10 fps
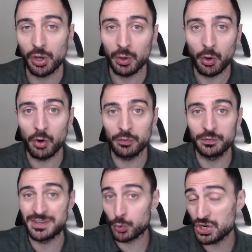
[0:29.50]
of the
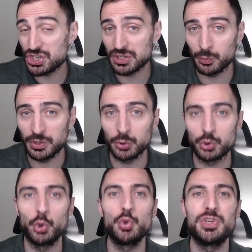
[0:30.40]
original video
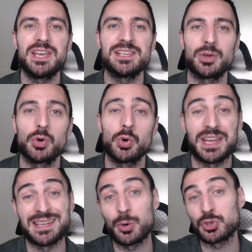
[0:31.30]
2 days ago and
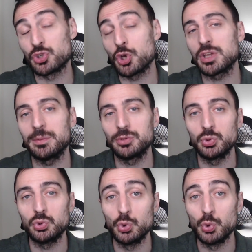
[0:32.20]
I was not able to
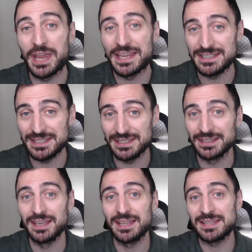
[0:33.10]
do editing
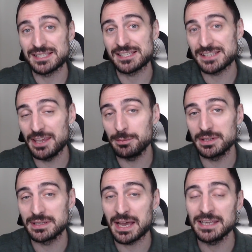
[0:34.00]
the same
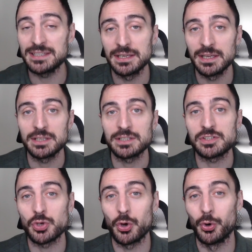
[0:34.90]
night.
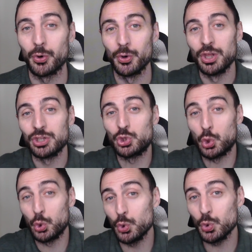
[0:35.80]
So
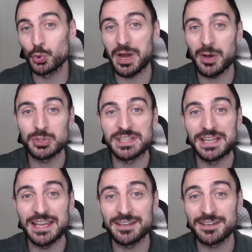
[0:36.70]
2 rounds
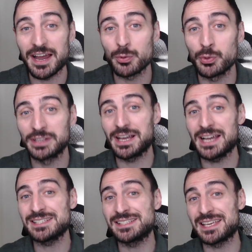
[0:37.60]
later, I
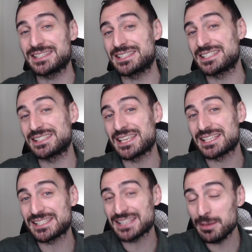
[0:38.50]
realized that the
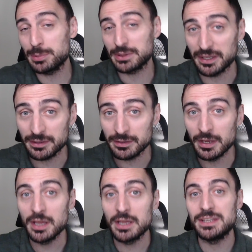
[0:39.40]
same player
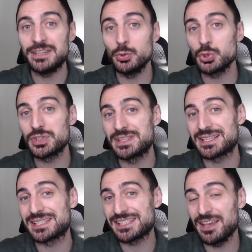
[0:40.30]
used
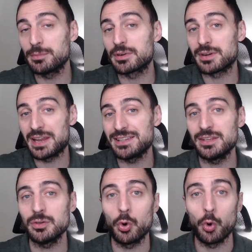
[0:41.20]
same Reti
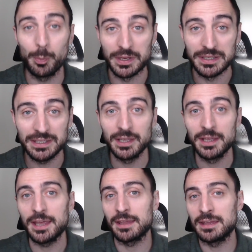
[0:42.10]
opening
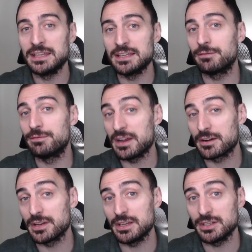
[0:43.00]
in a
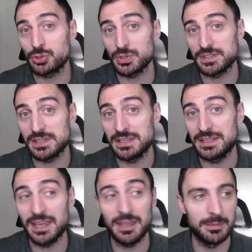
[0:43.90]
very interesting
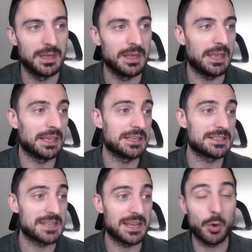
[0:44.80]
game against
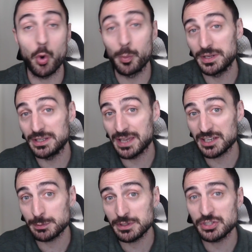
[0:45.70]
an opening
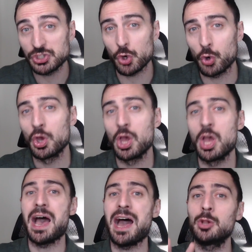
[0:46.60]
expert. So
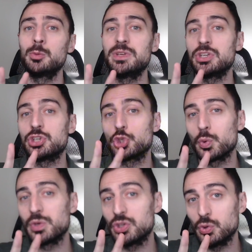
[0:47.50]
I'll be
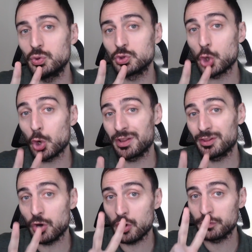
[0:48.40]
showing you total
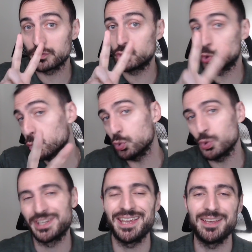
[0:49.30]
of 2
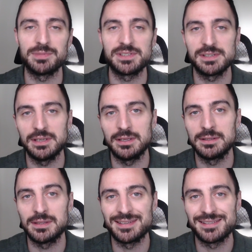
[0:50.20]
games in
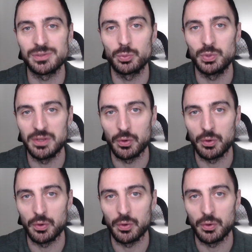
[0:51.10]
this video.